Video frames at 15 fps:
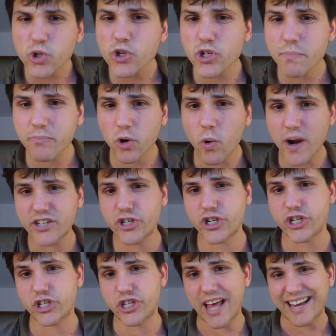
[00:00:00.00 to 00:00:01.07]
are some
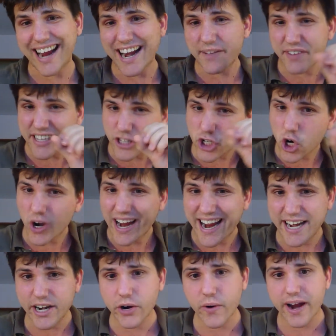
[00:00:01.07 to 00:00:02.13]
questions that kind of can start
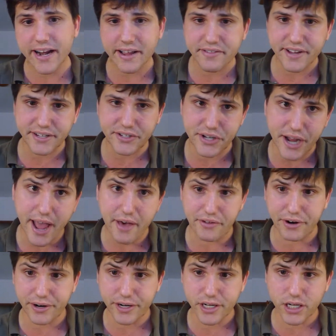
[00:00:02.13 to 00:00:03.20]
integrating things
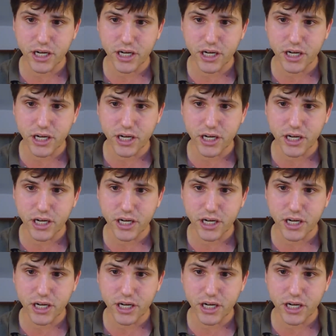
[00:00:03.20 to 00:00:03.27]
together.